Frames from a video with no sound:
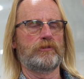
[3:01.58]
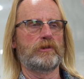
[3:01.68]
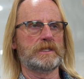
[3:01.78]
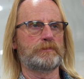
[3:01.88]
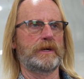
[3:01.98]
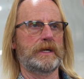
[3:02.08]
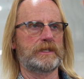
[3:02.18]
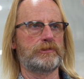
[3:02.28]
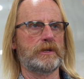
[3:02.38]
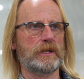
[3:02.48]
for us
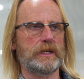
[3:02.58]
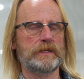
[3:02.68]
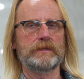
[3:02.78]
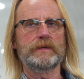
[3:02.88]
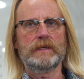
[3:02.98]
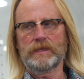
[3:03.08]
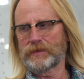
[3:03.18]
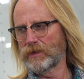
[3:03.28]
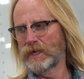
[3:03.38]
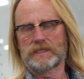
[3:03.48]
by Truck Light.
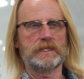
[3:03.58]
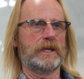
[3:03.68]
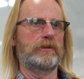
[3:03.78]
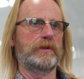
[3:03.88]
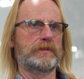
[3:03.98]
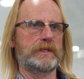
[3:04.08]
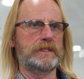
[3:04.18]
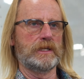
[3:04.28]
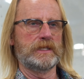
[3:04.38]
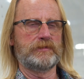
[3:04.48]
The lights
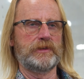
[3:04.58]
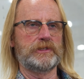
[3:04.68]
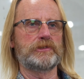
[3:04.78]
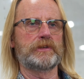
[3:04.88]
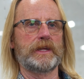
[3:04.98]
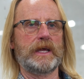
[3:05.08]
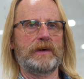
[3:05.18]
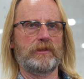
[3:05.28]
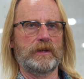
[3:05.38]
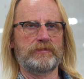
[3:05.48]
these lights featured today
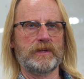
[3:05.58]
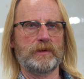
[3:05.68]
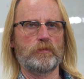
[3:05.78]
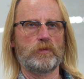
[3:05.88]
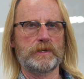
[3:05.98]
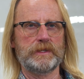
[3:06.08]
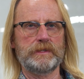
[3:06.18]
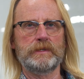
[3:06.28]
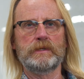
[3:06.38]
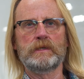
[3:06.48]
have a lifetime warranty.